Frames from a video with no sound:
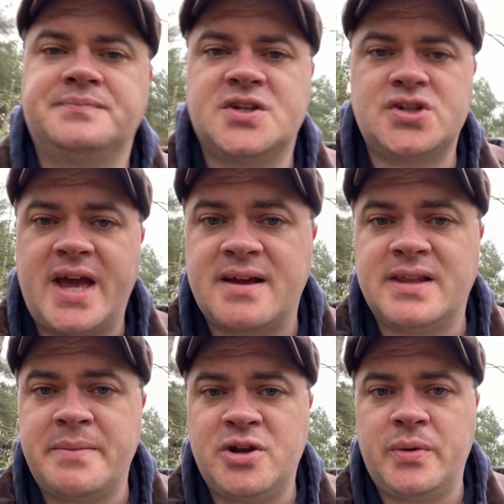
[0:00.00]
So yeah,
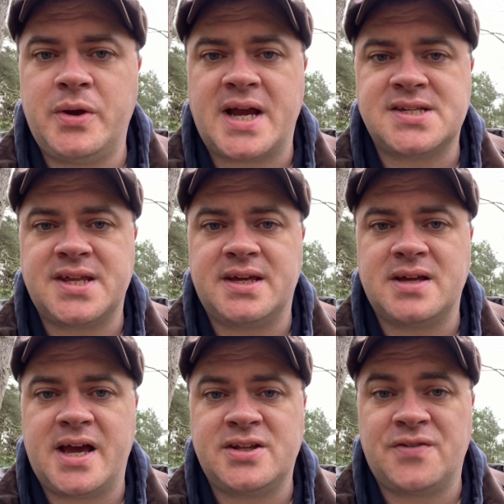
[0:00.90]
let me know what you guys think.
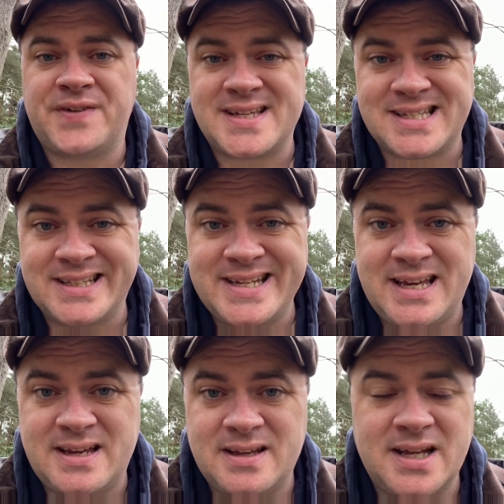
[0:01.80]
Don't forget to
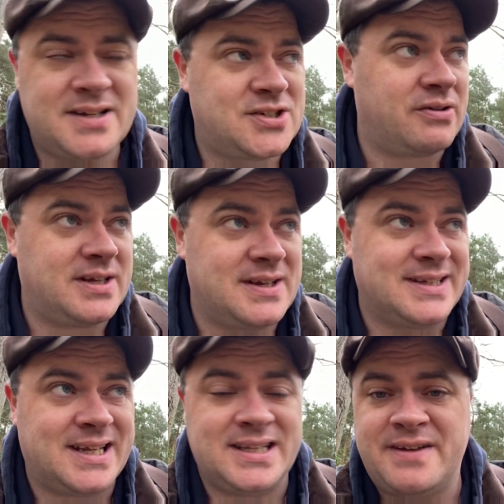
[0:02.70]

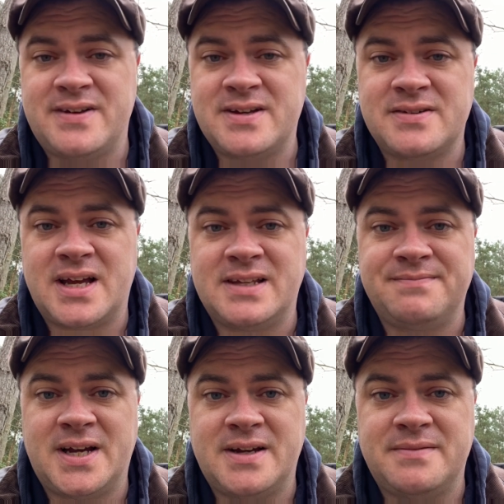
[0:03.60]
leave
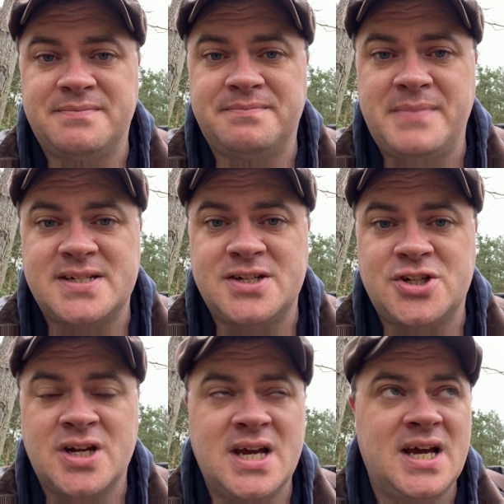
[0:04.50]
a
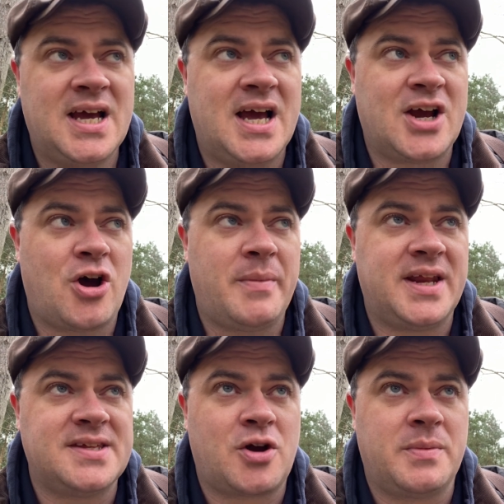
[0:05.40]
message, a comment
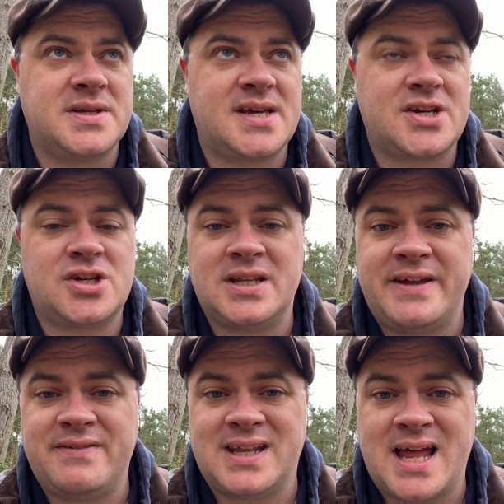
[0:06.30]
in the comment section,
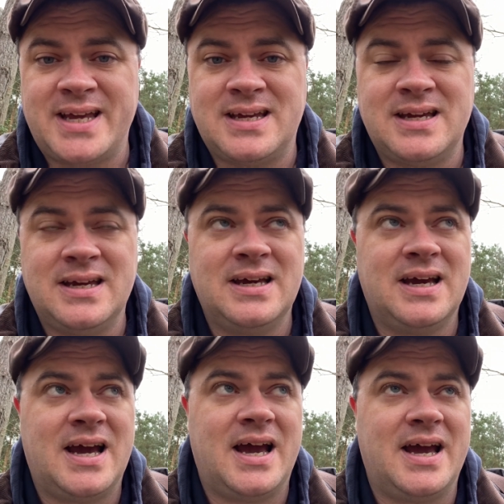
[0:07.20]
leave a like.
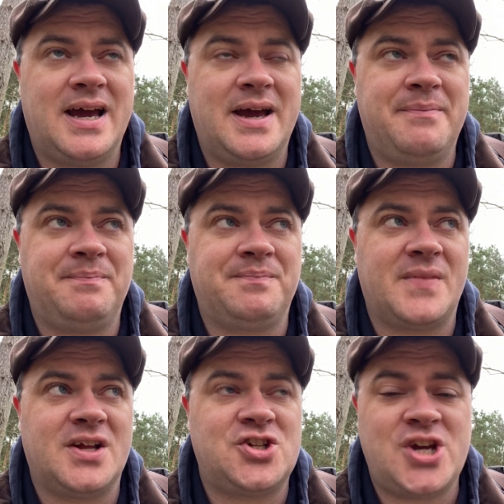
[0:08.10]

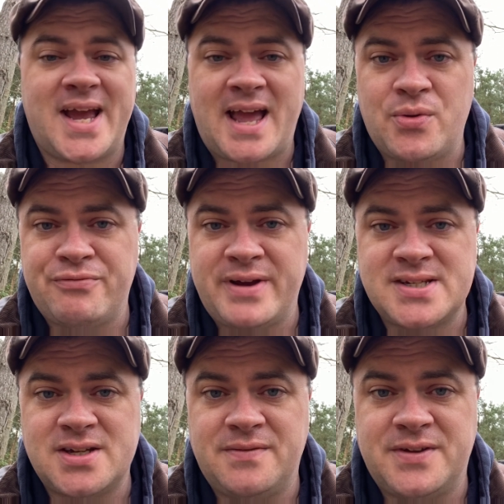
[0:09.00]
Check out the
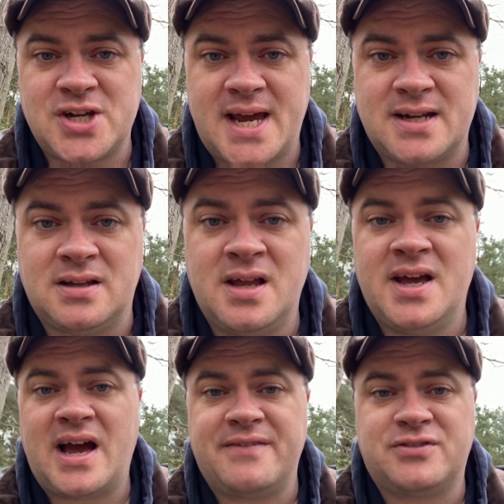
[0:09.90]
rest of the channel.
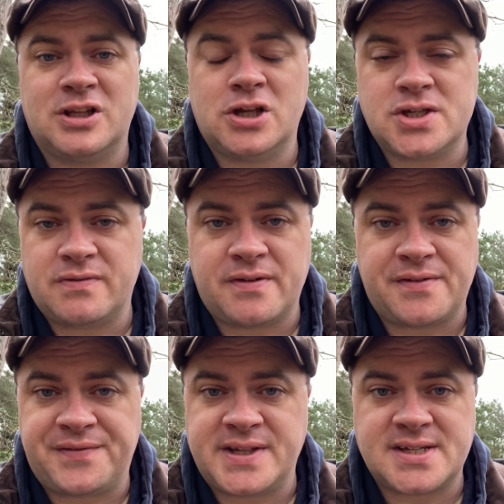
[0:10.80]
I've done loads of other
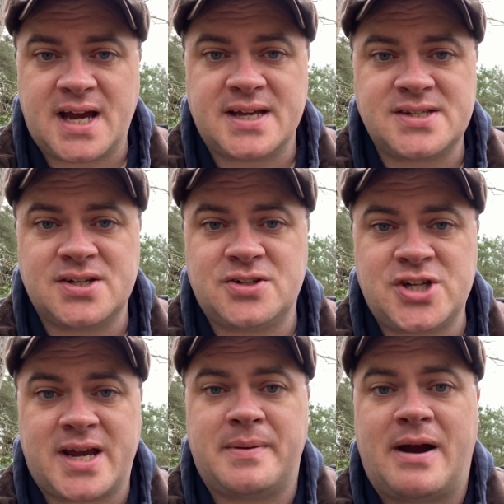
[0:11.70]
vids, guys, so
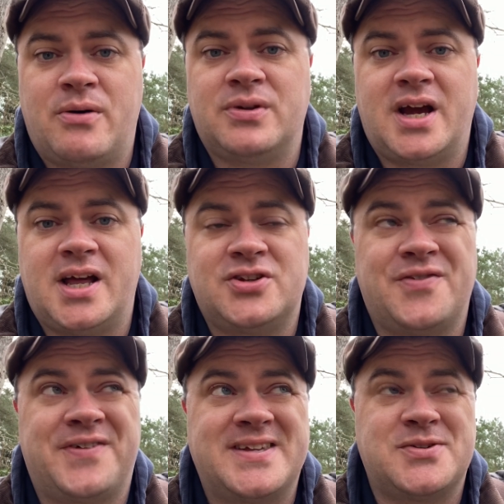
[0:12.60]
check them out.
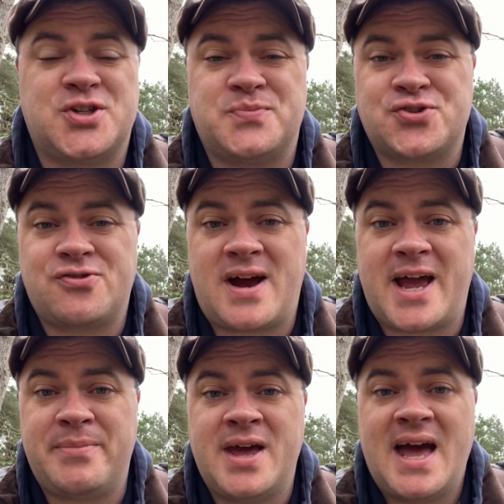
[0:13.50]
Don't forget to
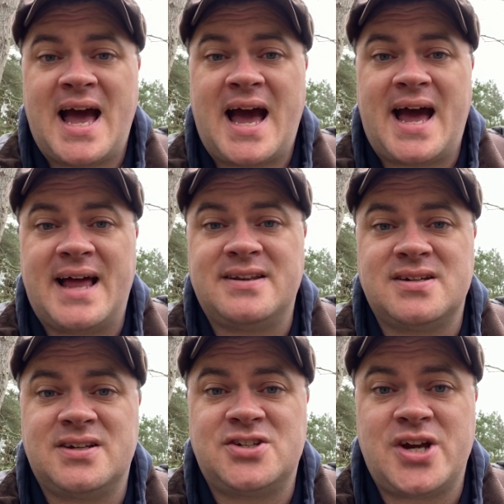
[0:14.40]
subscribe, and
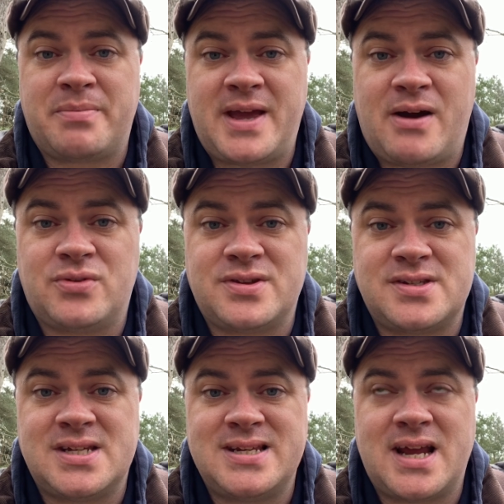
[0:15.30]
check me out
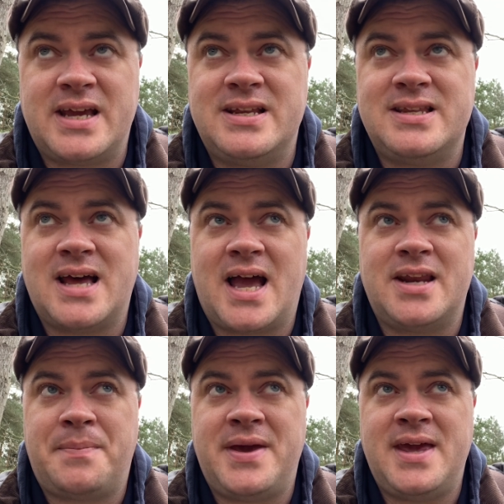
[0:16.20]
tonight,
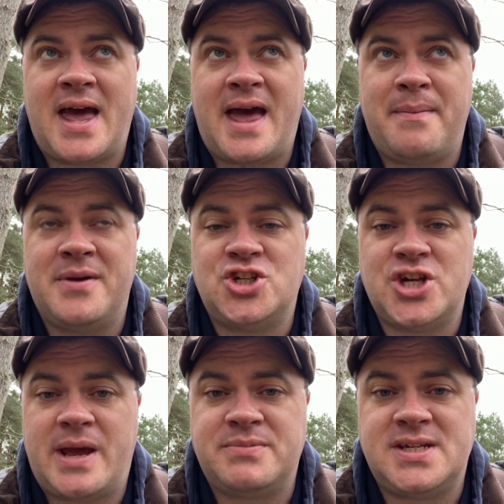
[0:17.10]
9 PM
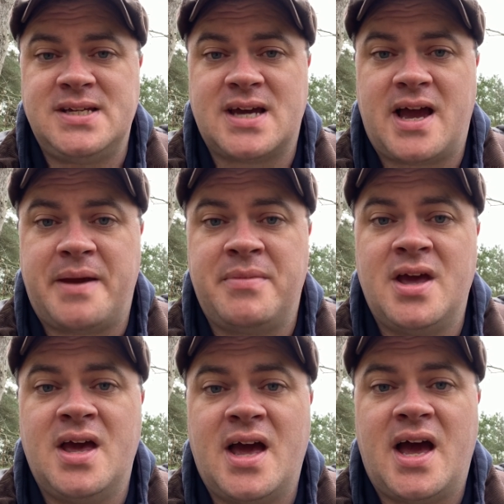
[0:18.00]
GMT time,
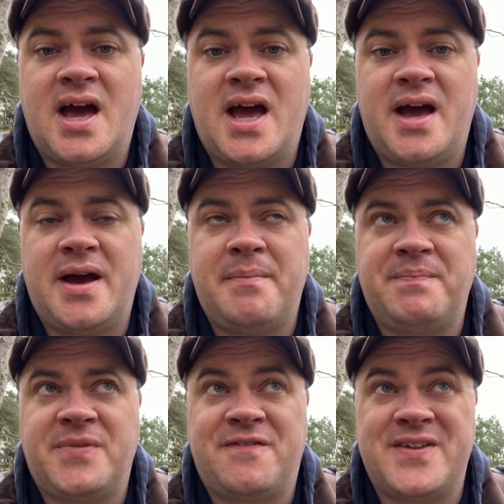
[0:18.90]

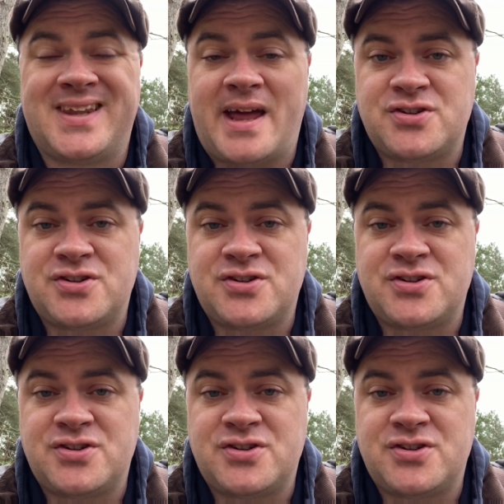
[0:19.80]
for the live